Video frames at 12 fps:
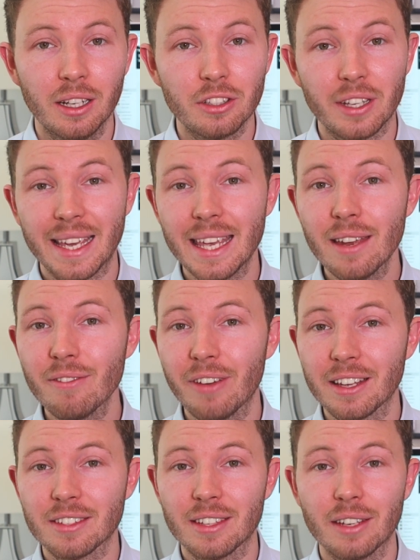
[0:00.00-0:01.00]
So he
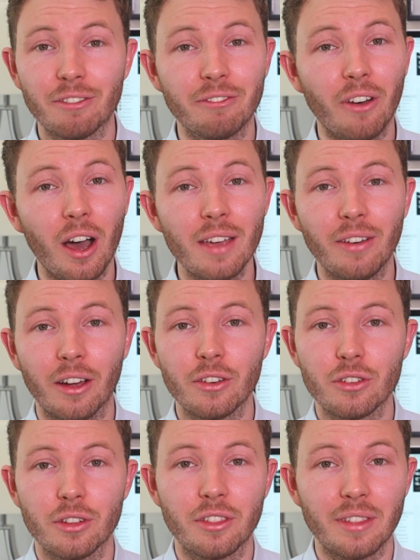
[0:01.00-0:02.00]
invested
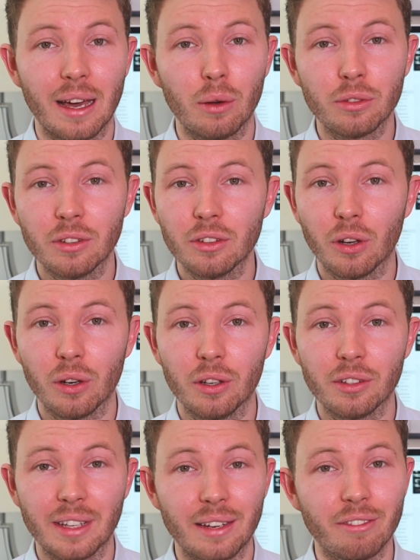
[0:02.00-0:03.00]

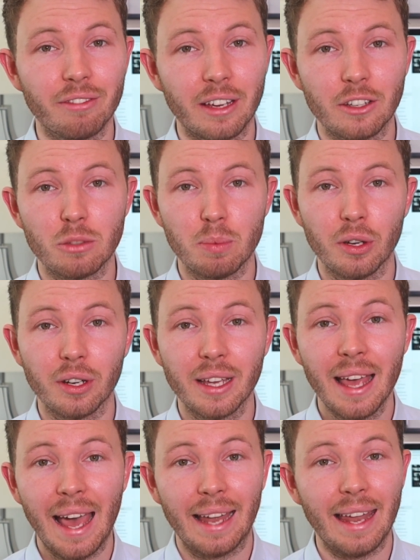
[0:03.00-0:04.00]
$500,000 in Facebook
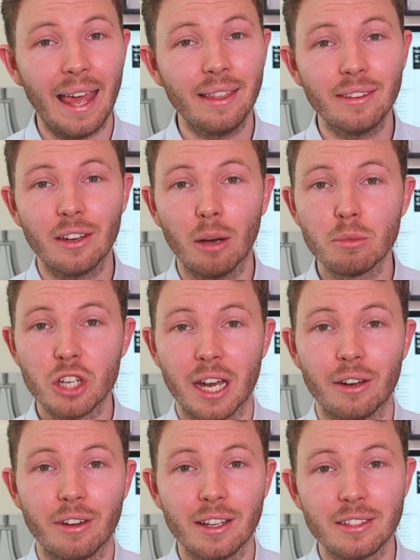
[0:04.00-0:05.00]
and ended up
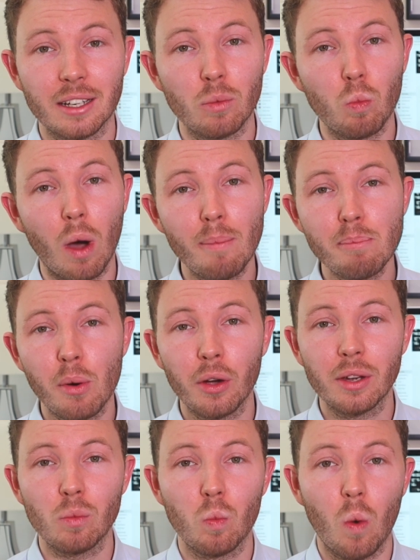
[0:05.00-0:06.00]
generating
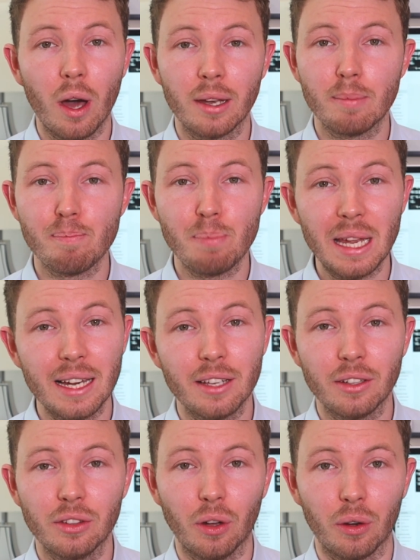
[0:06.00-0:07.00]
$1.1
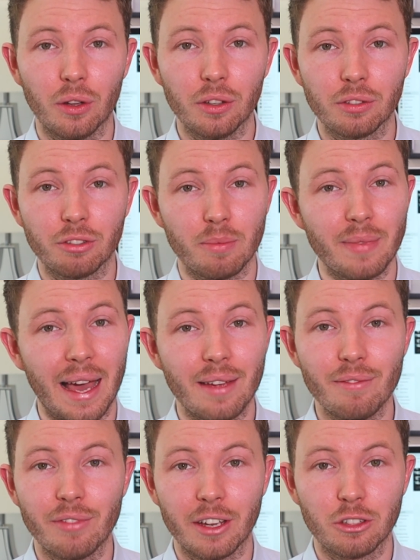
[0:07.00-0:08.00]
billion from that
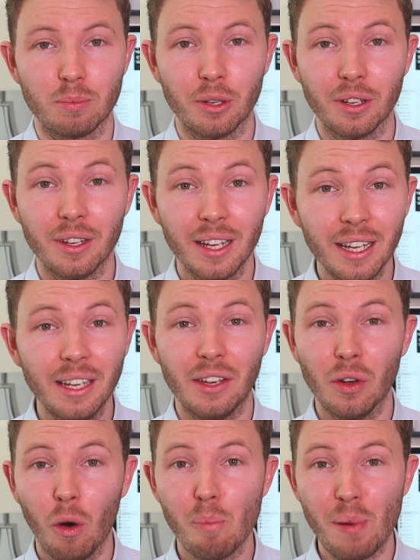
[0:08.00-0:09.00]
investment.
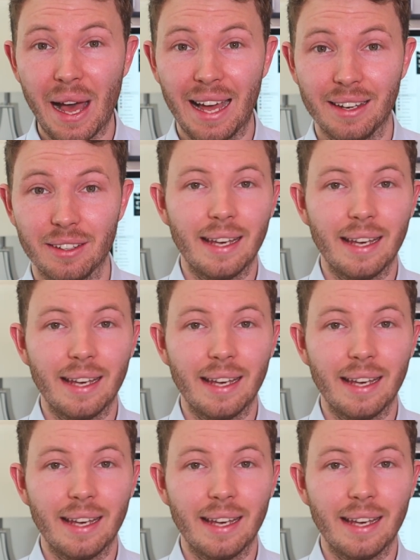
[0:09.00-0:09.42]
Not bad.